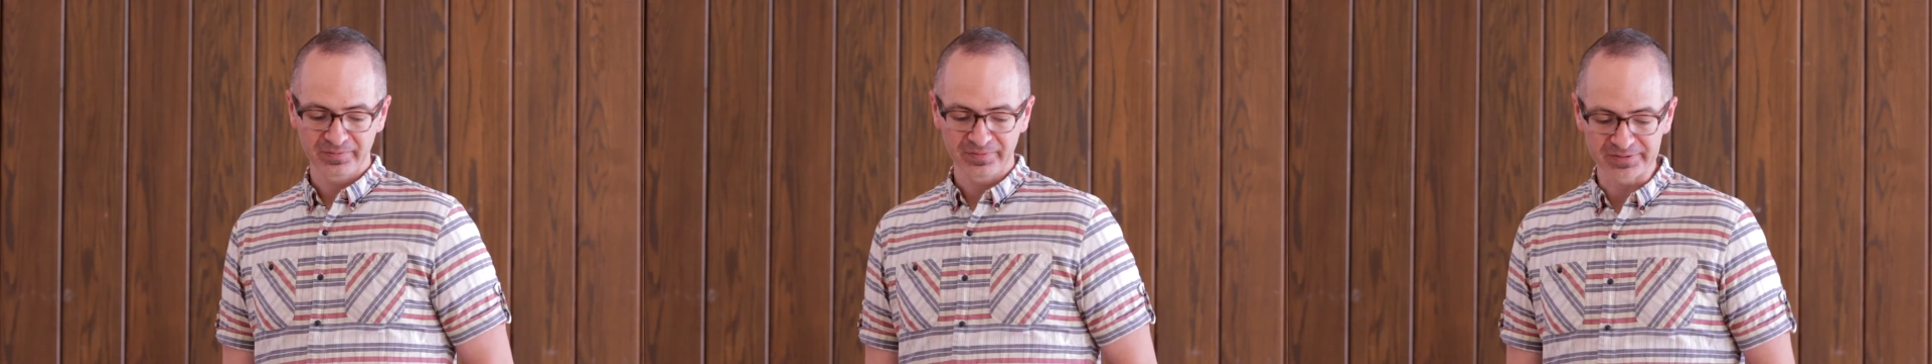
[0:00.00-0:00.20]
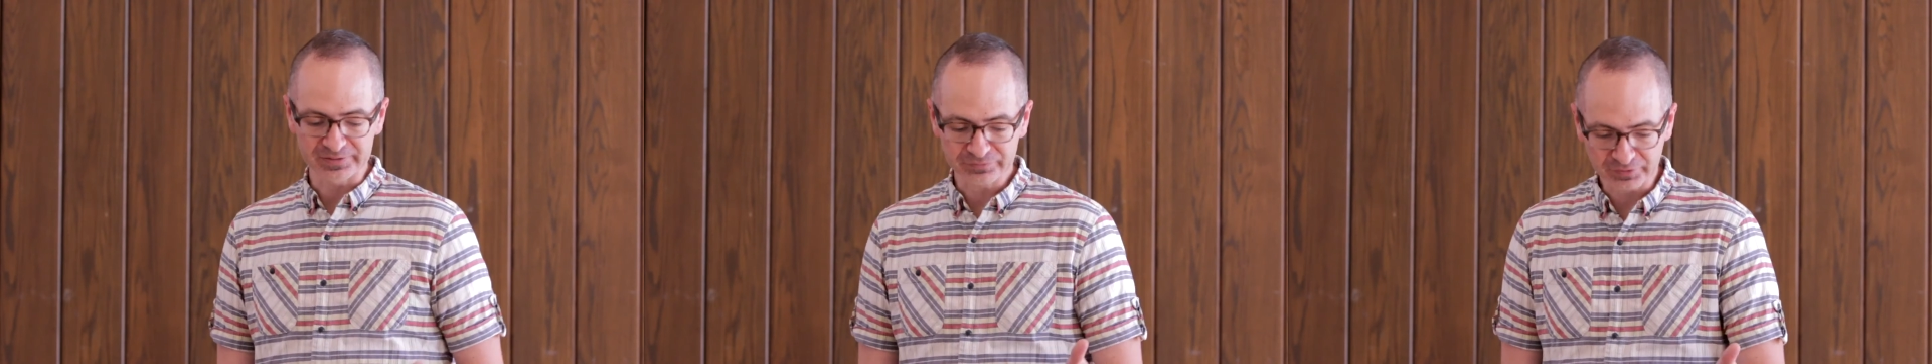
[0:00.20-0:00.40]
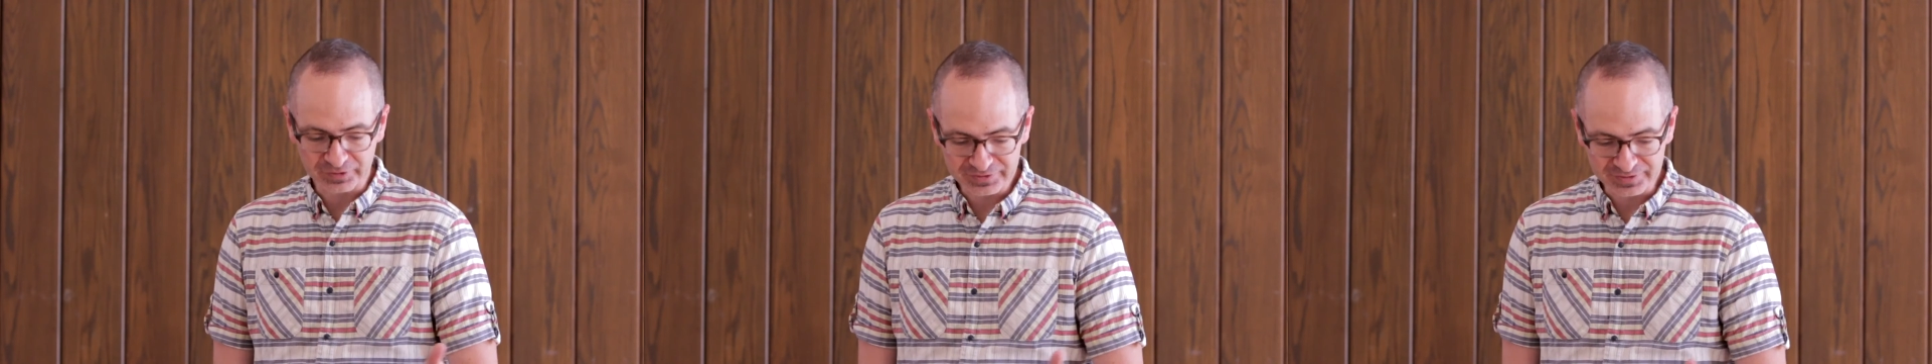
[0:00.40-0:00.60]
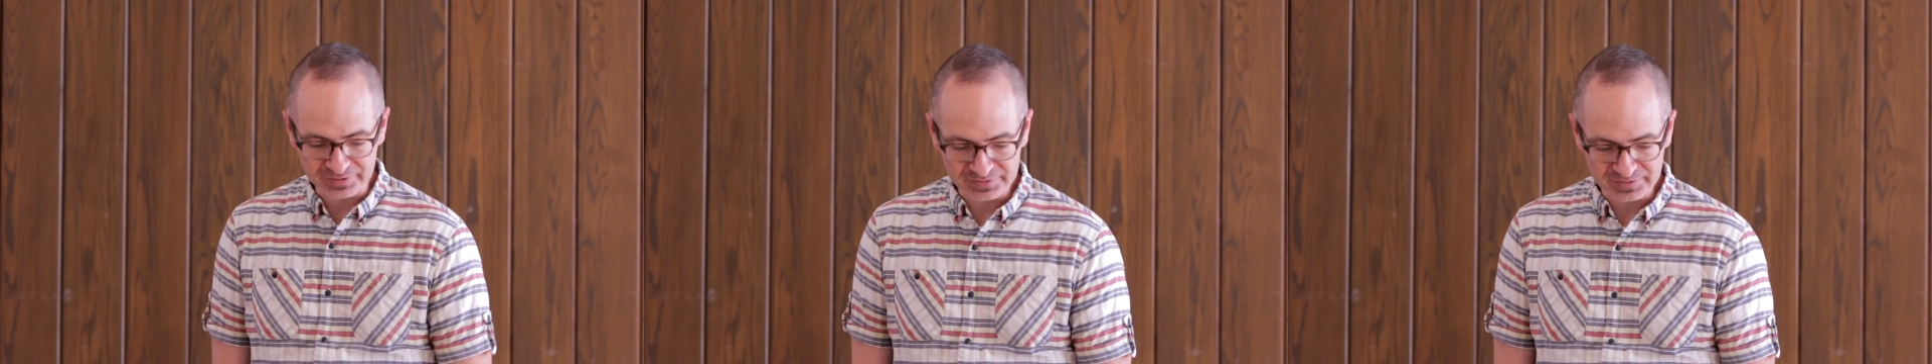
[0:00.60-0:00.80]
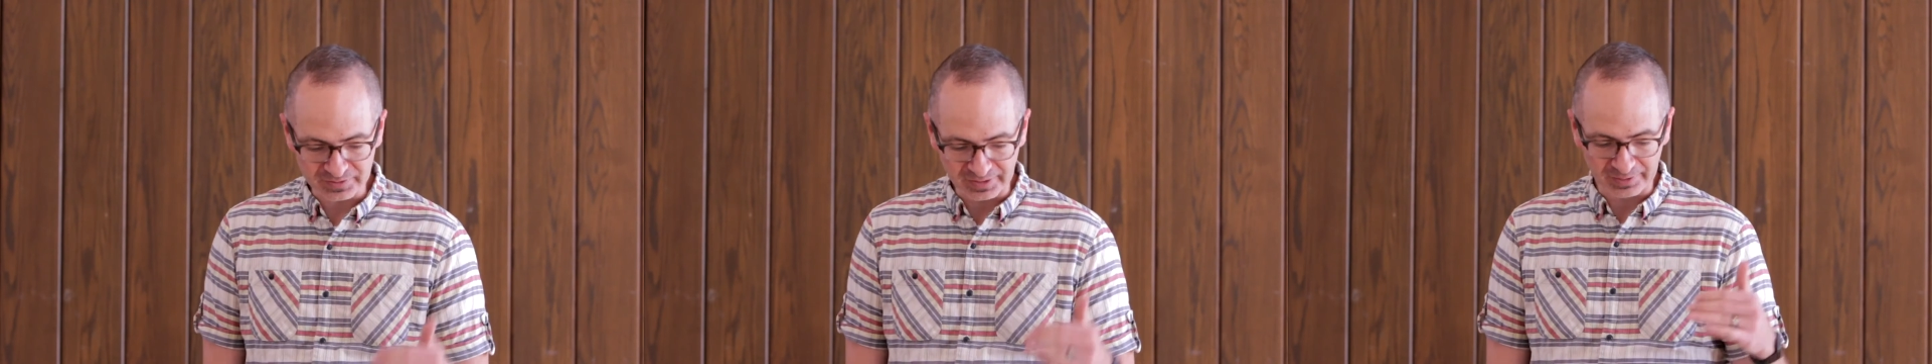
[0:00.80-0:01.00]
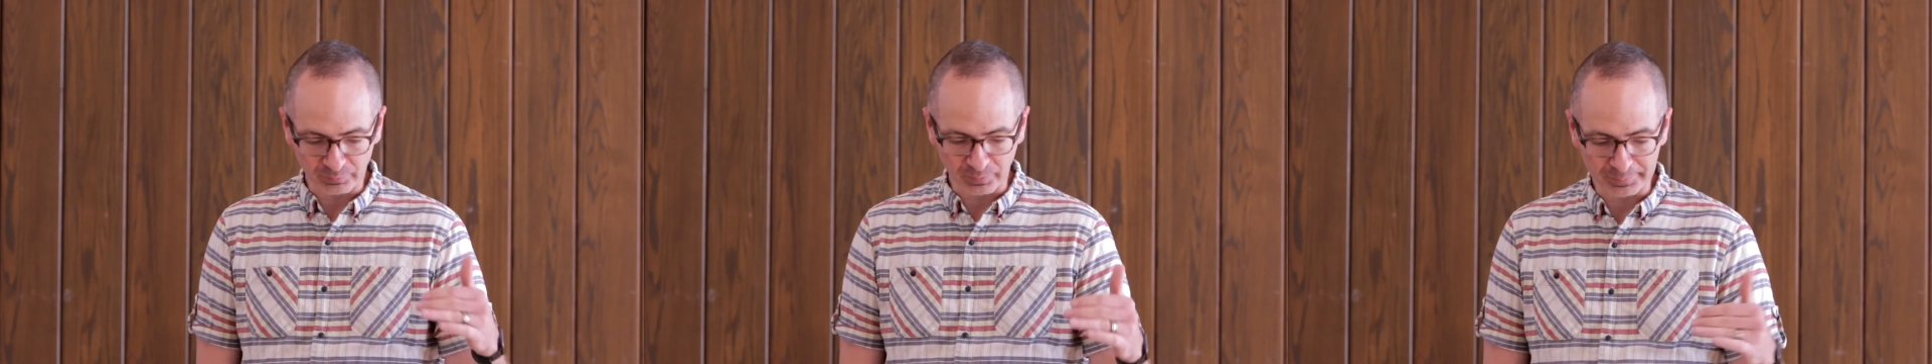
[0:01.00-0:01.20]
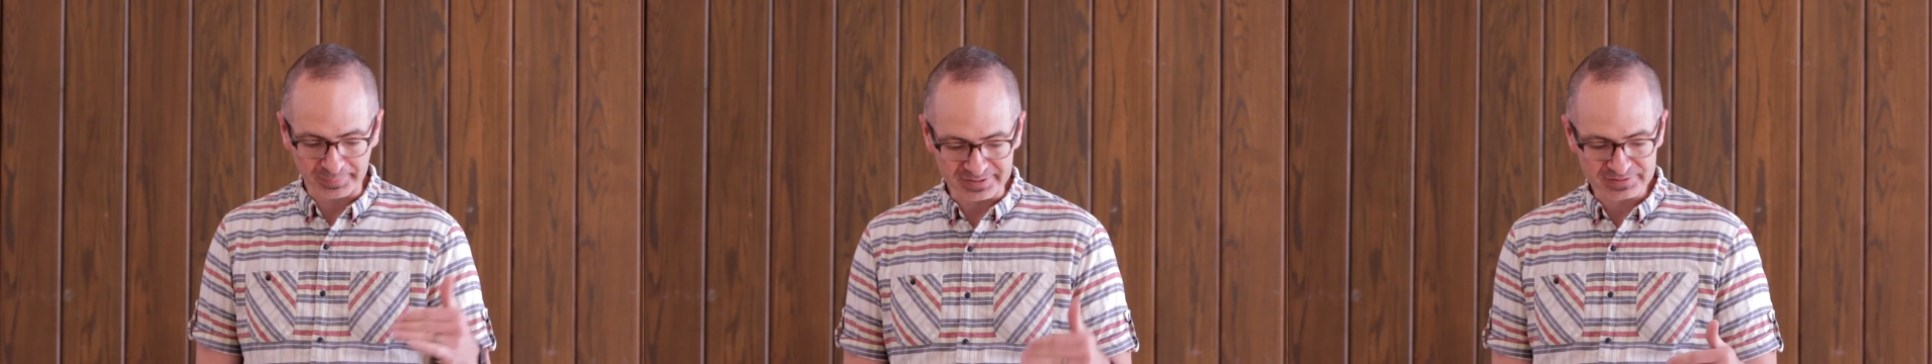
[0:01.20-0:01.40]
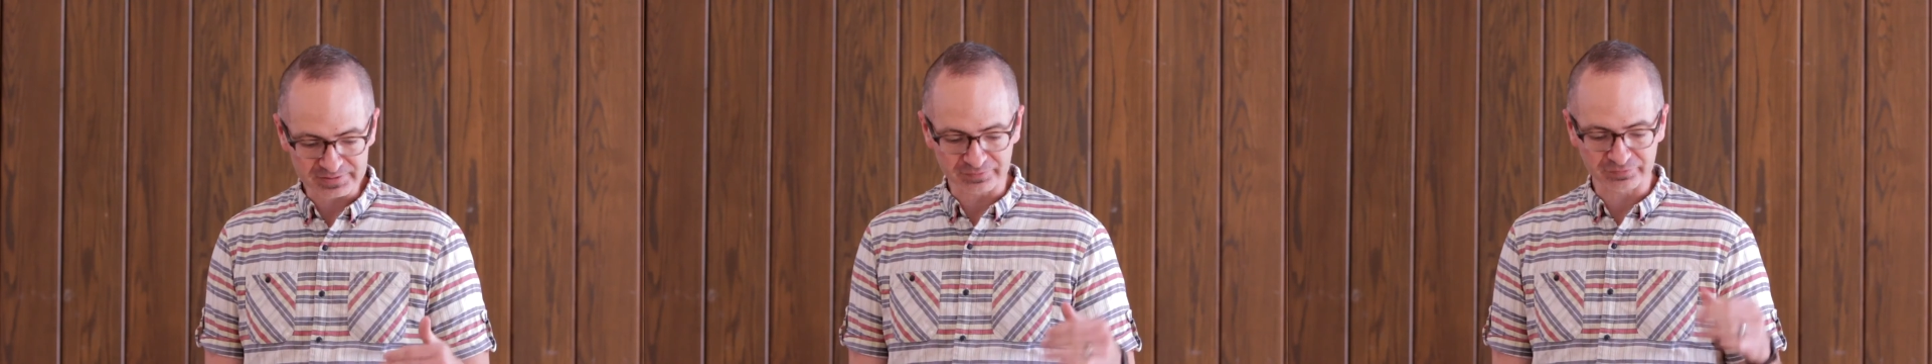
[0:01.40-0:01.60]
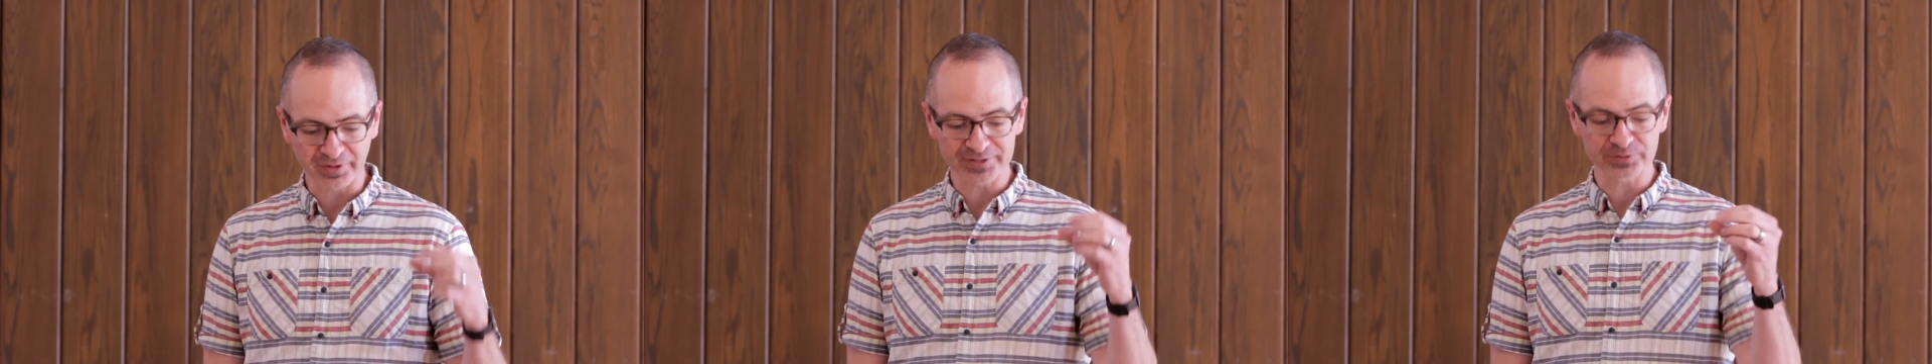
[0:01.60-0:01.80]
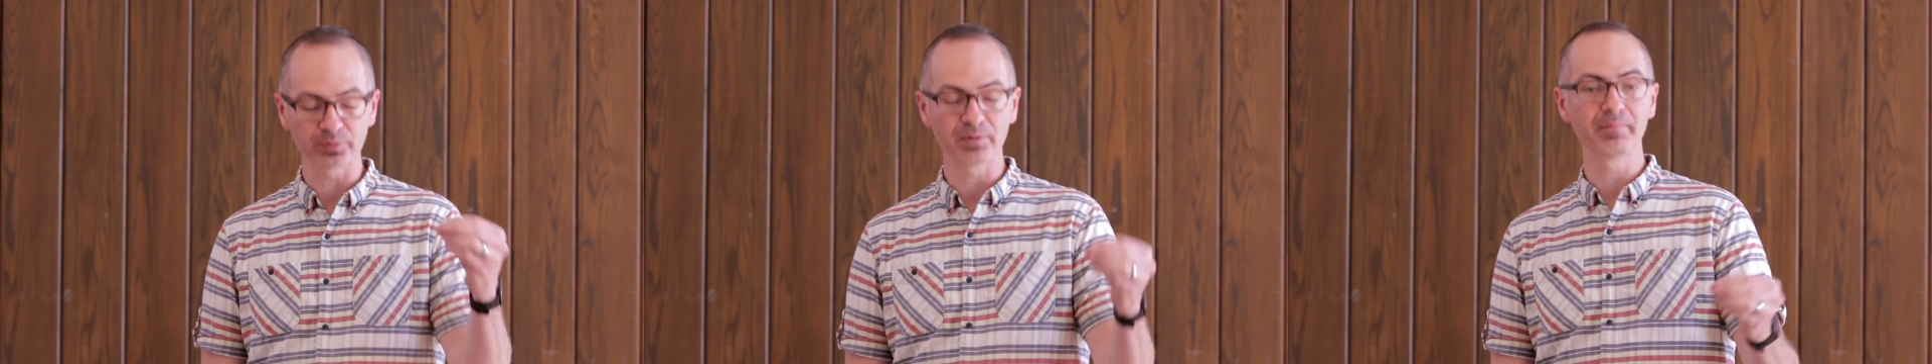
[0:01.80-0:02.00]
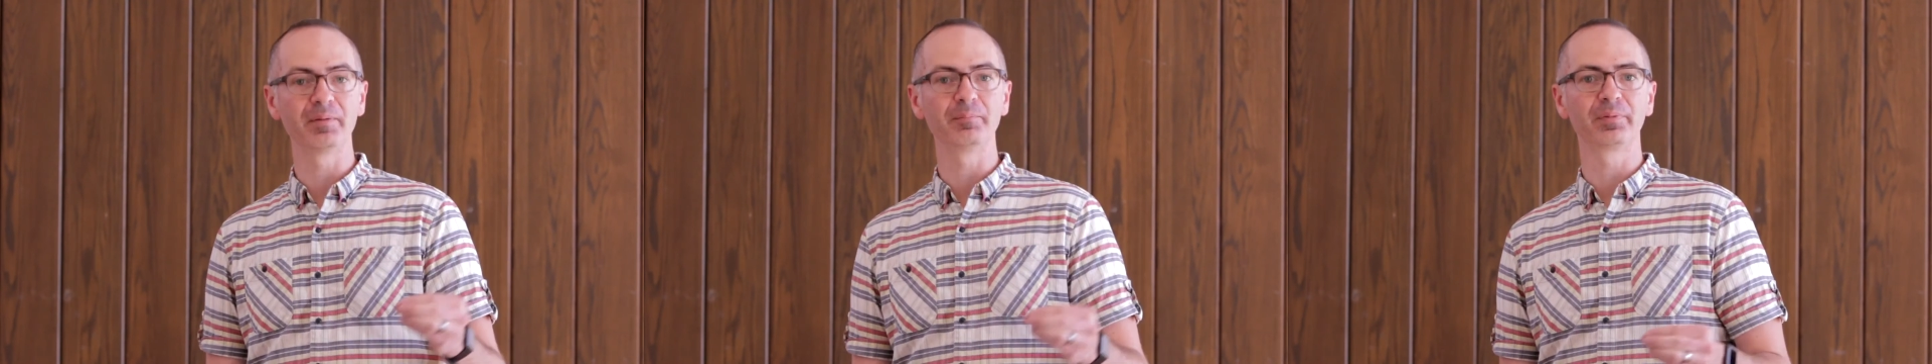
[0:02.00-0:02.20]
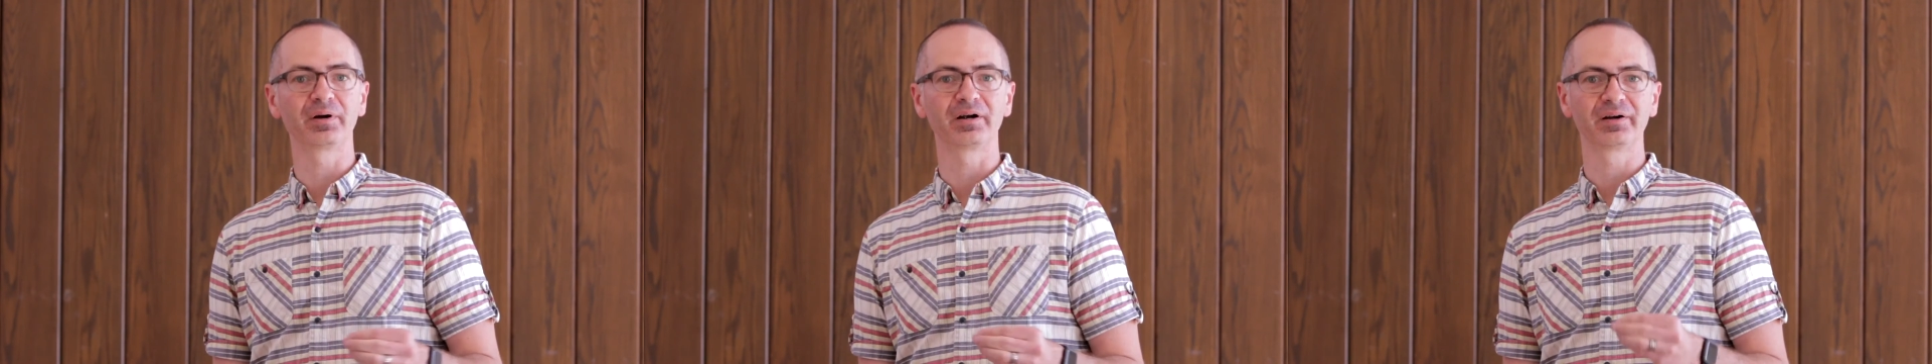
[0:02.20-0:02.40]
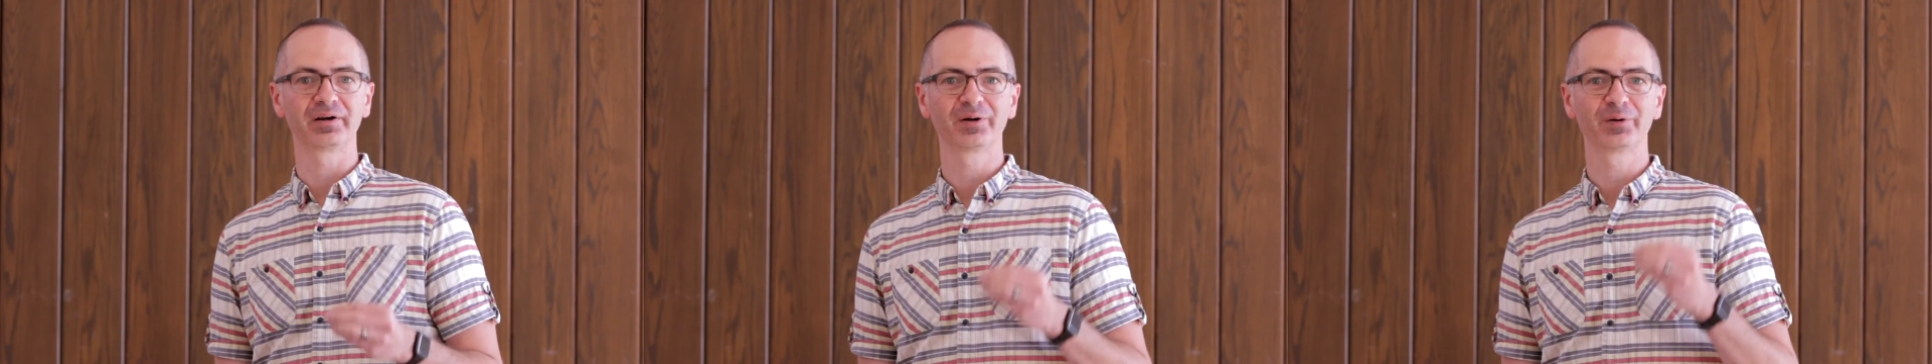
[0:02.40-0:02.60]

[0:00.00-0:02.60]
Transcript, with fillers: These verses, it repeats the phrase, remember.